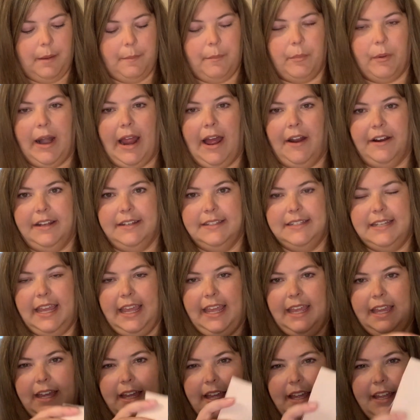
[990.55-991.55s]
brown and
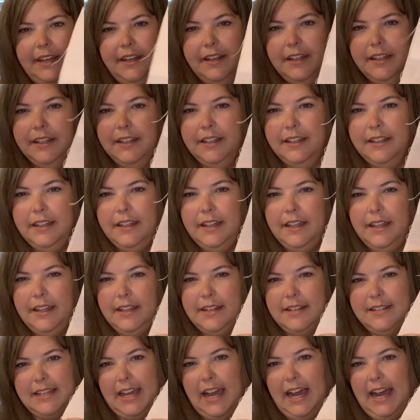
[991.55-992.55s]
tan
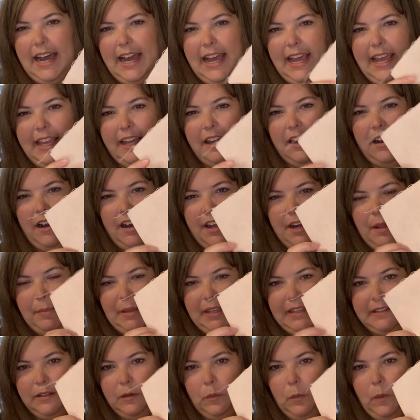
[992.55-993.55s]
dye on a
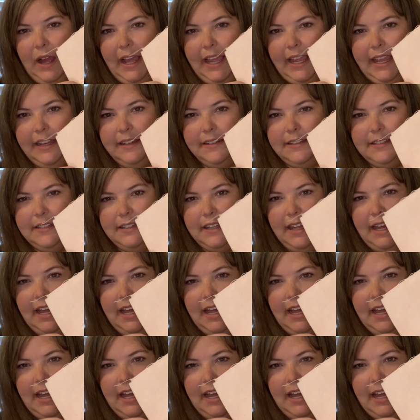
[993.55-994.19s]
piece of white